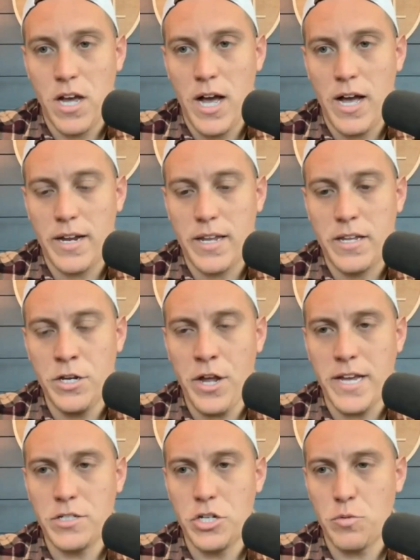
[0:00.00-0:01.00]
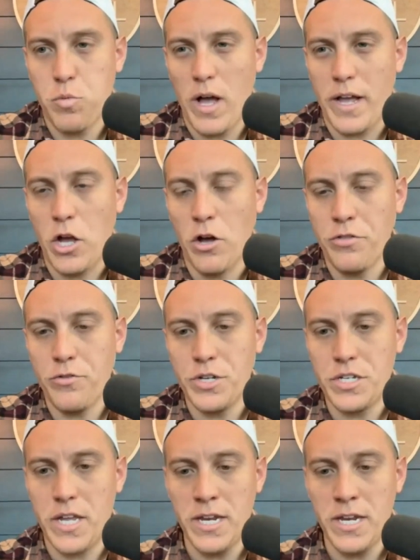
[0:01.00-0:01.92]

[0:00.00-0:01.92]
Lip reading: Can you guys, just while I go through these,